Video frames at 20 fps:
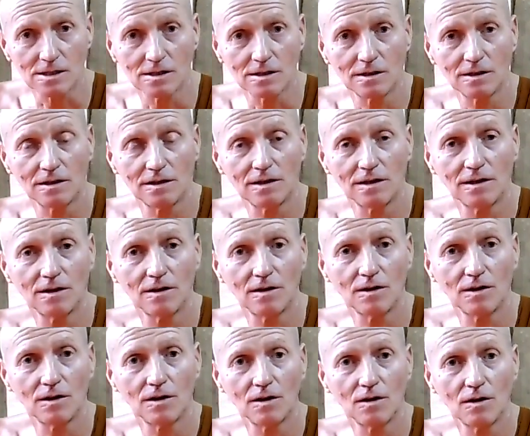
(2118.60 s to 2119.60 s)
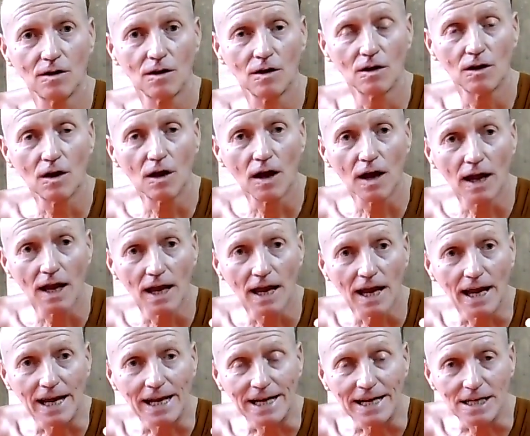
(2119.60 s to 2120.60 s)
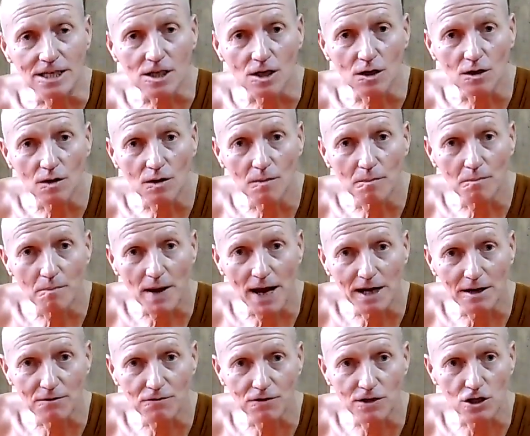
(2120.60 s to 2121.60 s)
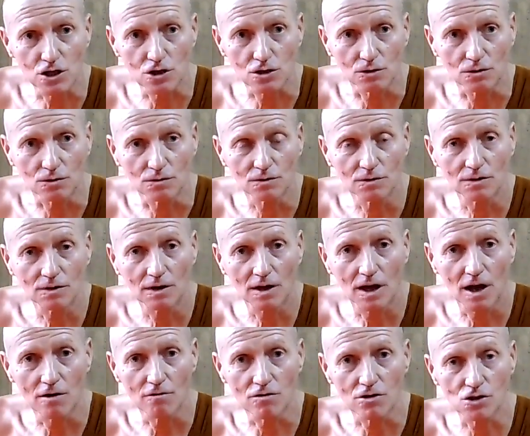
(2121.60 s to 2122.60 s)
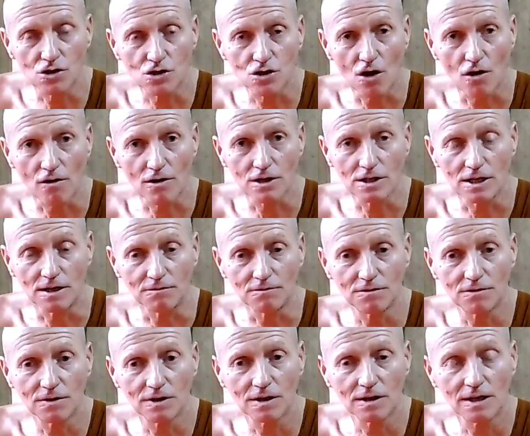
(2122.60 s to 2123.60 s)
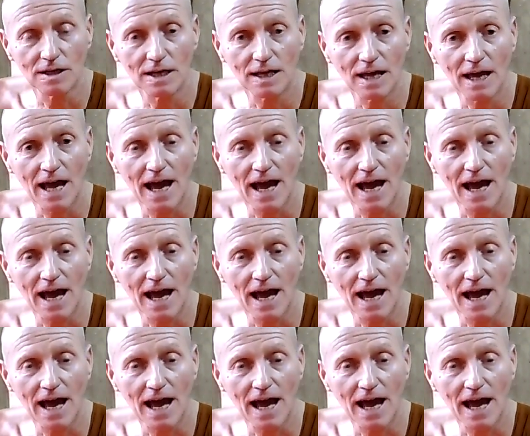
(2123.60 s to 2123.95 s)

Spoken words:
it is beneficial and restorative and does no harm.